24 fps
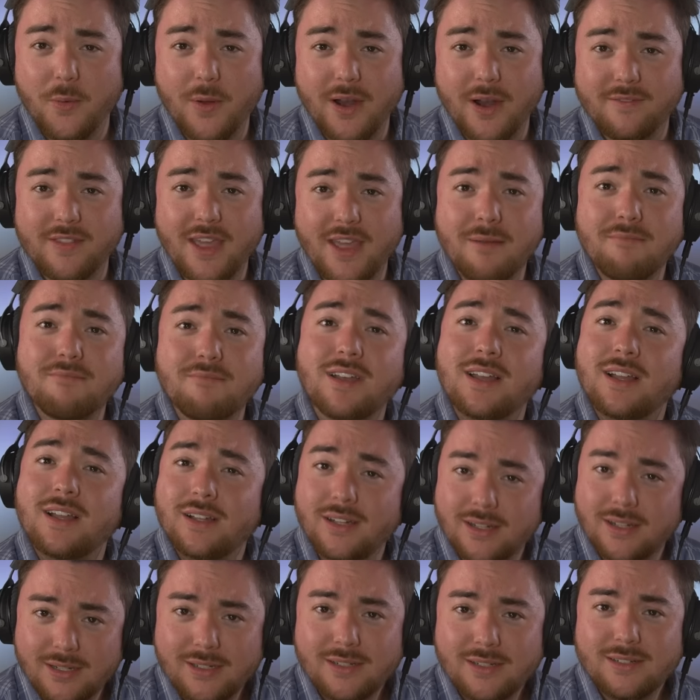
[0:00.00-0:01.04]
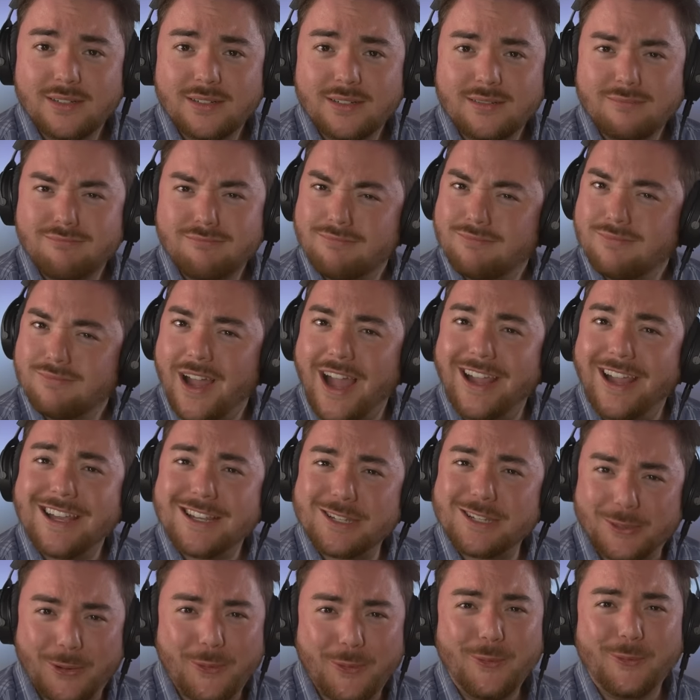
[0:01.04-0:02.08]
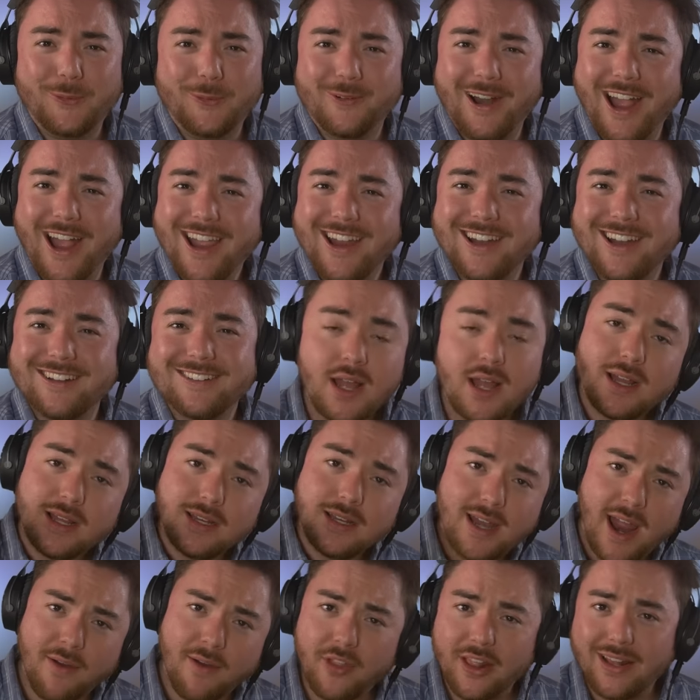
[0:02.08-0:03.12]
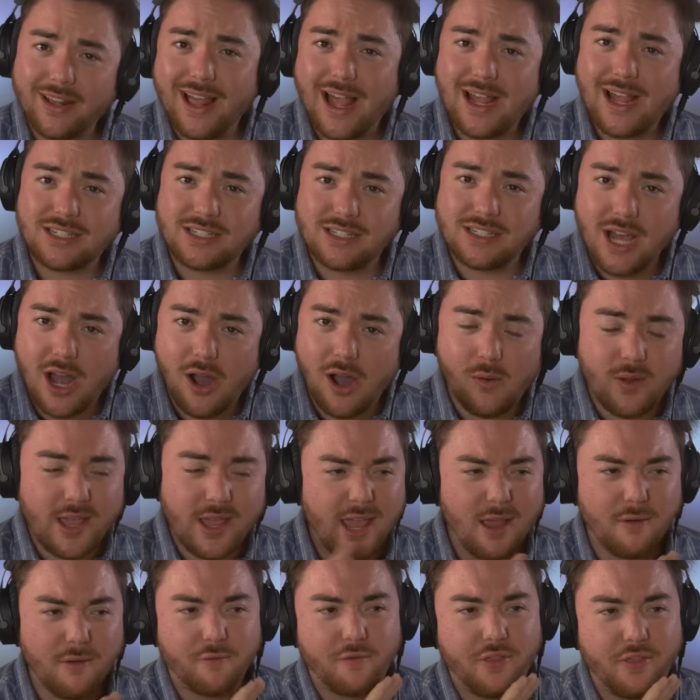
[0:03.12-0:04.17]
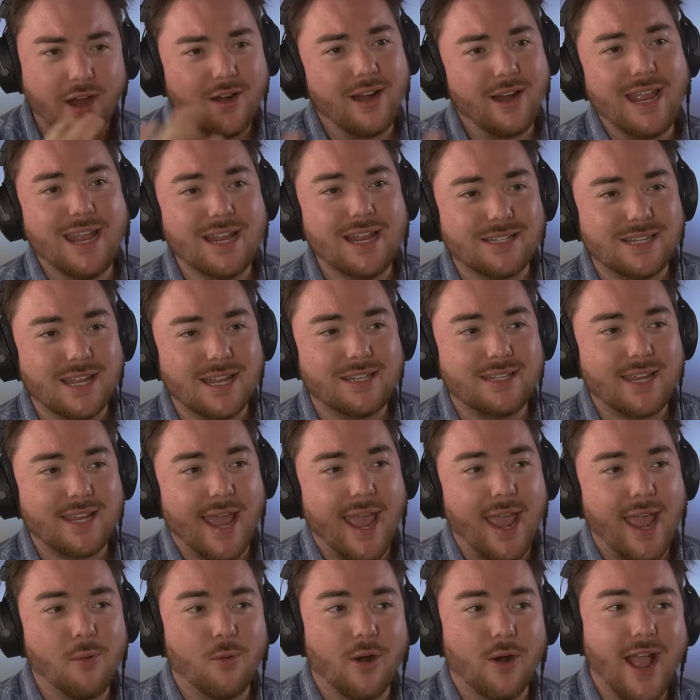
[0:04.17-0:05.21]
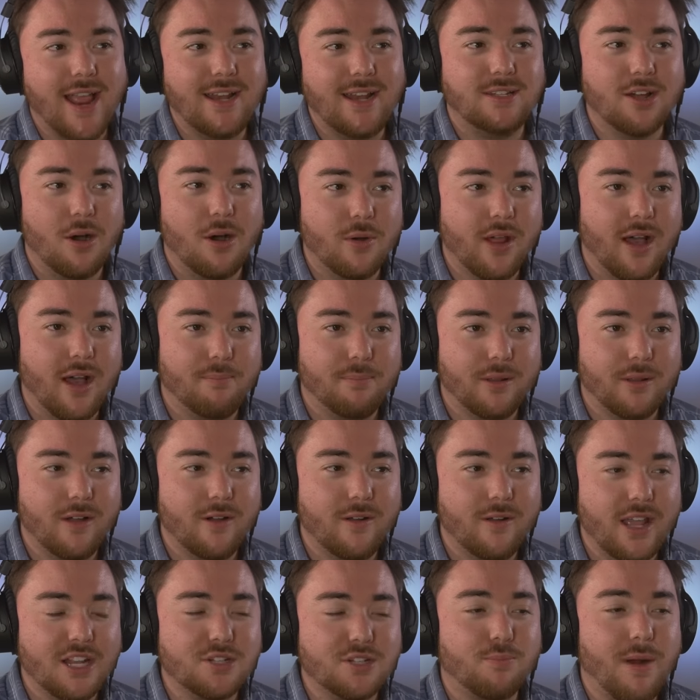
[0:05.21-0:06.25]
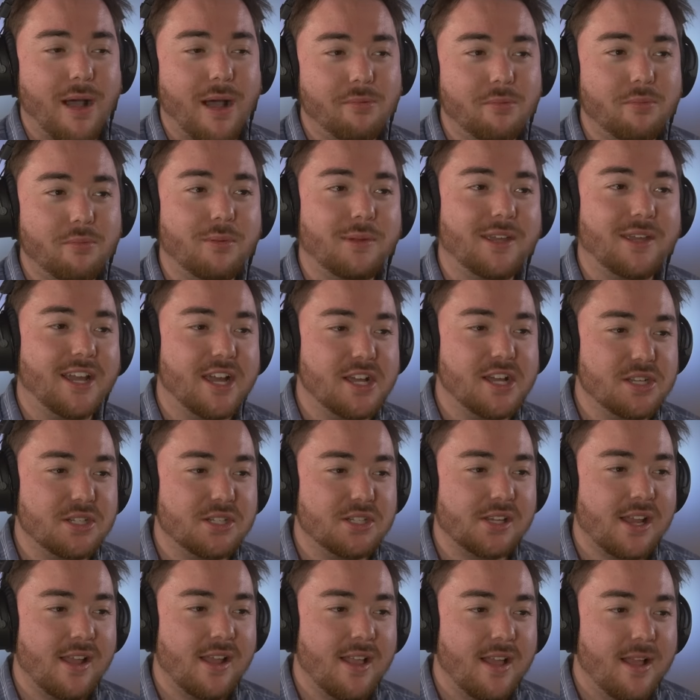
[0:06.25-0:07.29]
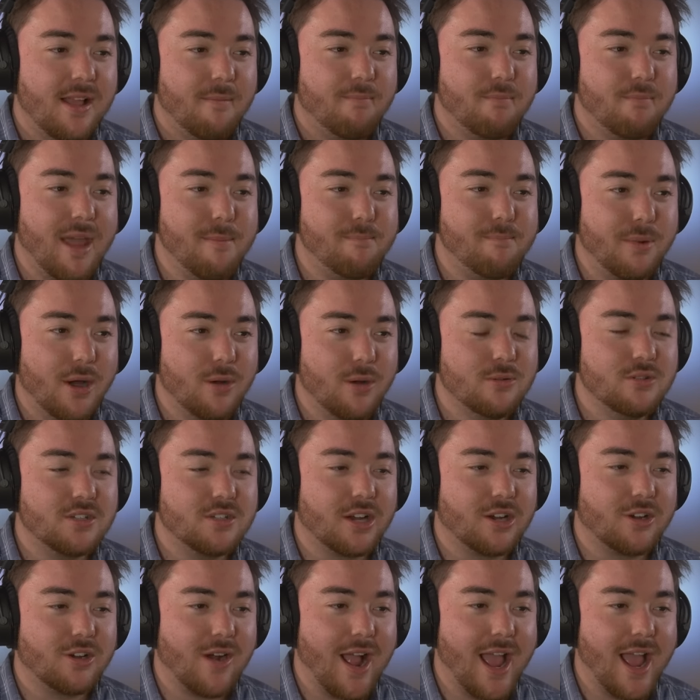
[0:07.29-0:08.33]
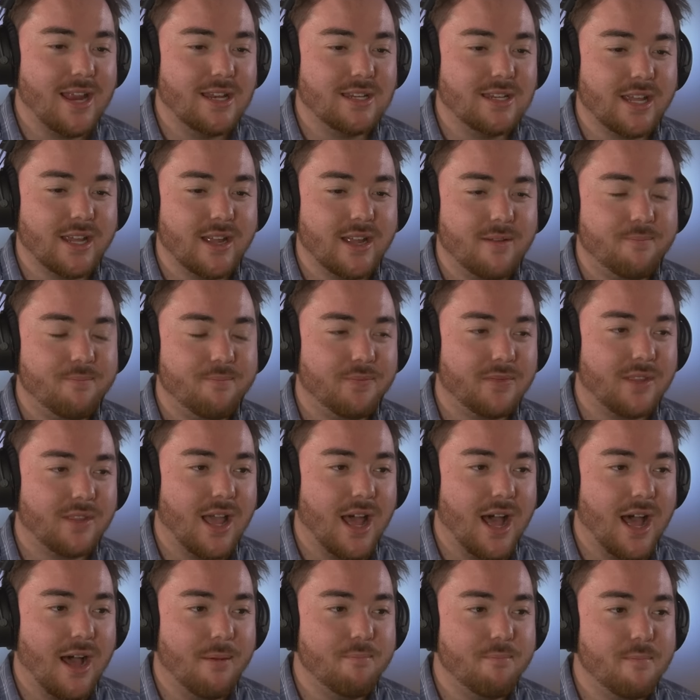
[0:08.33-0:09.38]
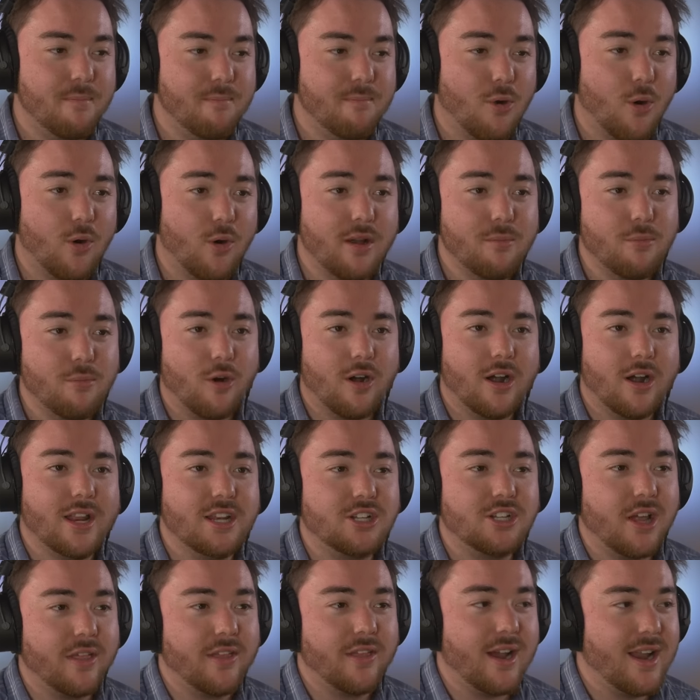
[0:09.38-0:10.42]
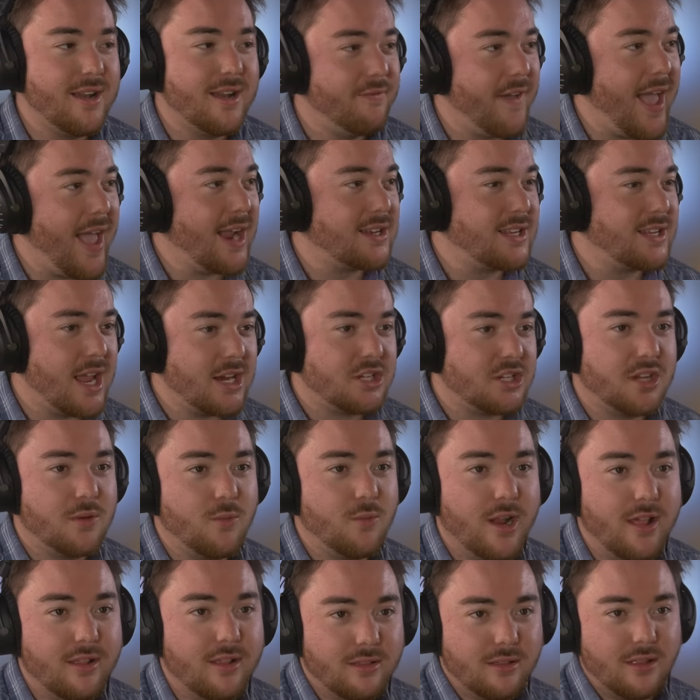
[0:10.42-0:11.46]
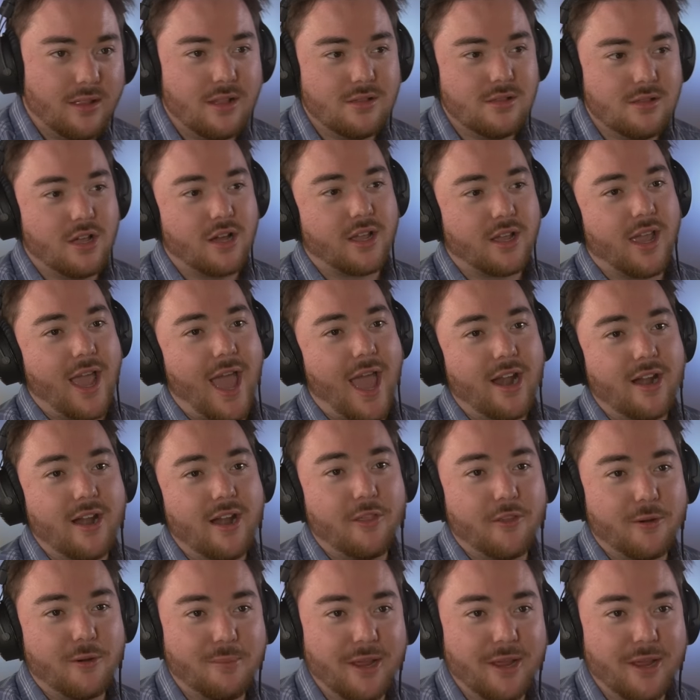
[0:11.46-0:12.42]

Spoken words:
one of them, I guess cool, right? Nevertheless though, if there is a day where I don't upload, it's probably because my bones are grinding more and more on each other. In fact, I actually wanna look at another